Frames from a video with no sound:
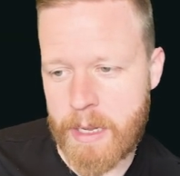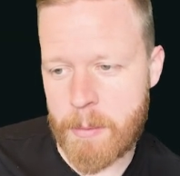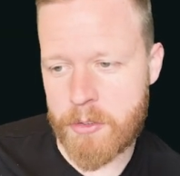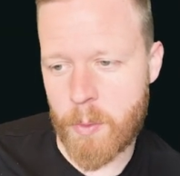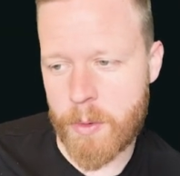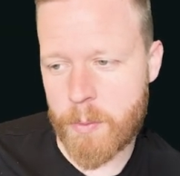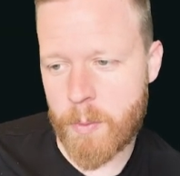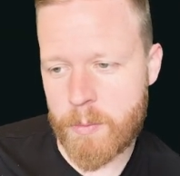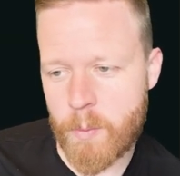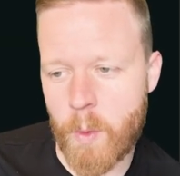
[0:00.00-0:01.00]
a bunch of
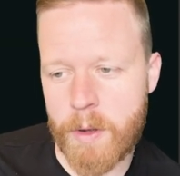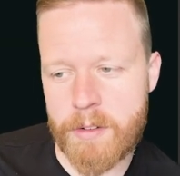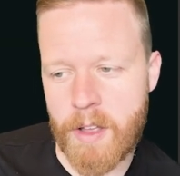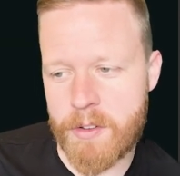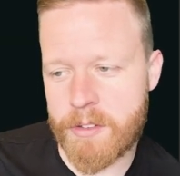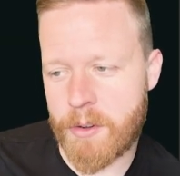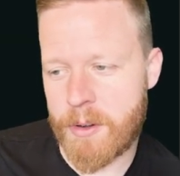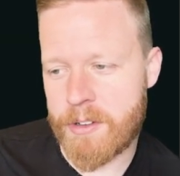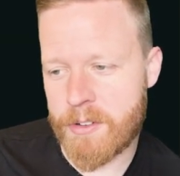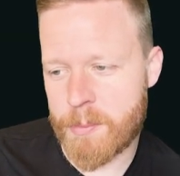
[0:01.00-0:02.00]
1/1 toughness
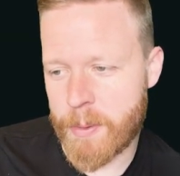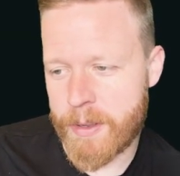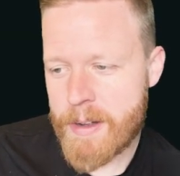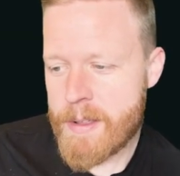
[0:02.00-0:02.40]
creatures. But